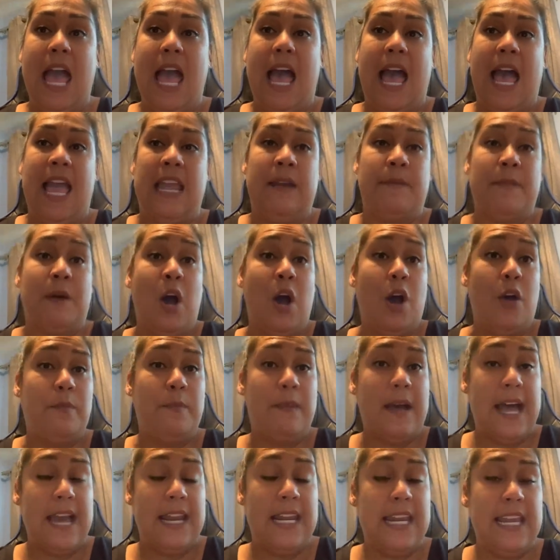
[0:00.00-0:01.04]
I am a
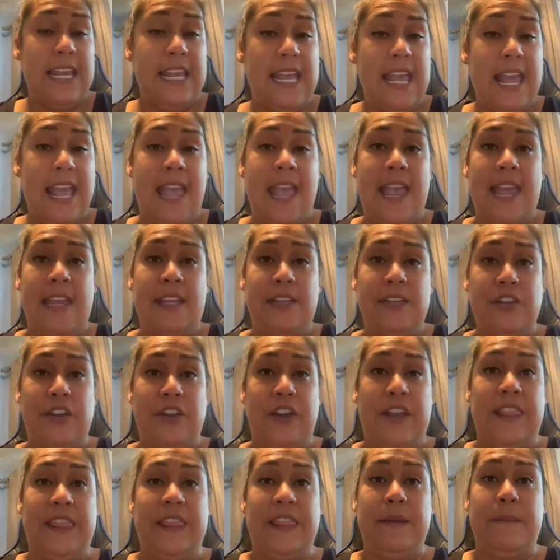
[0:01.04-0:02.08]
homebody, and
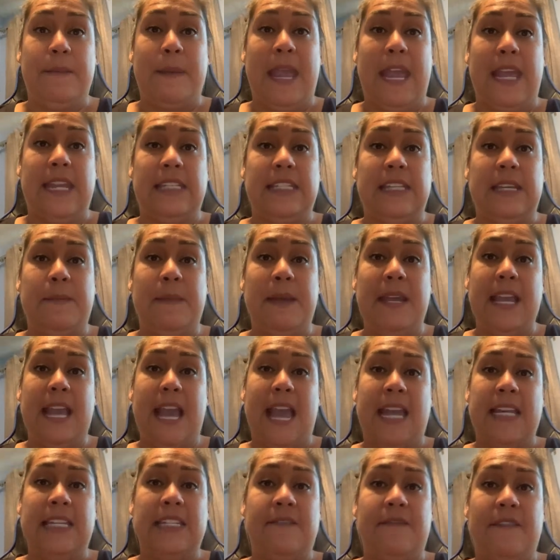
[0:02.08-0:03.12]
during the pandemic,
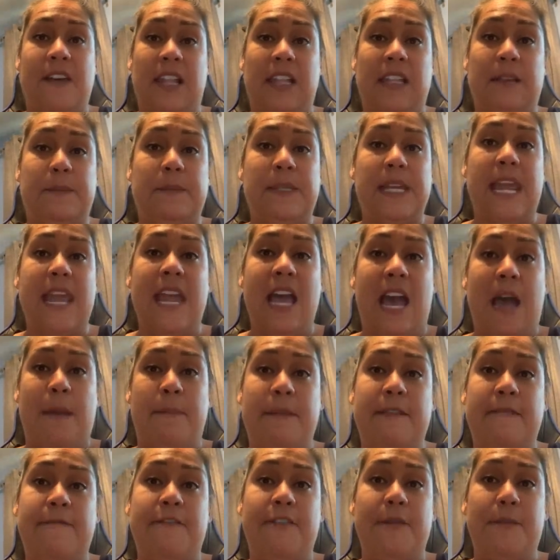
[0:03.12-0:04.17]
I developed a
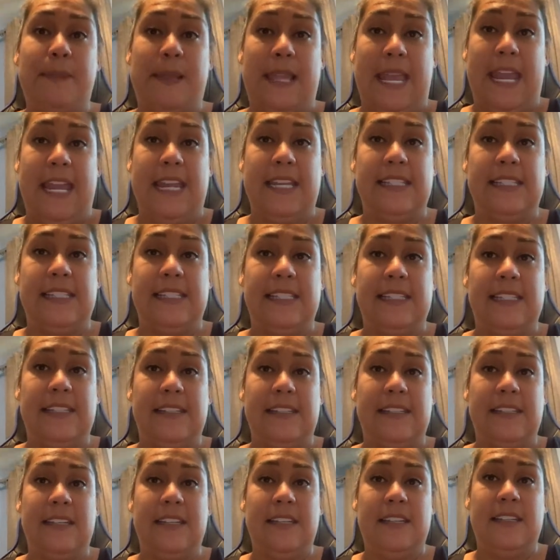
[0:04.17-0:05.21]
hobby for plants.
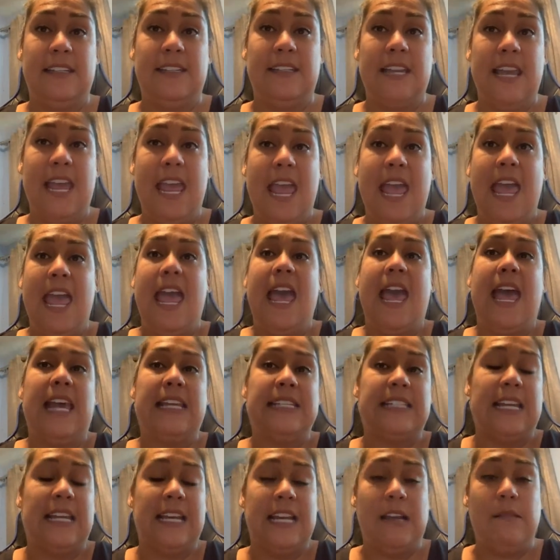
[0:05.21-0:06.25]
As
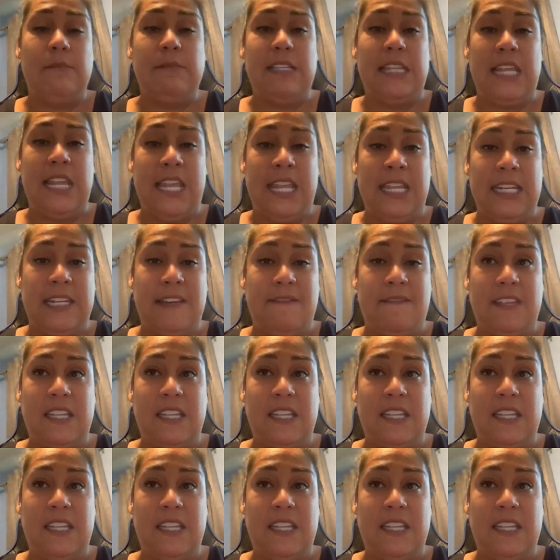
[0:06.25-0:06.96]
I come to the end of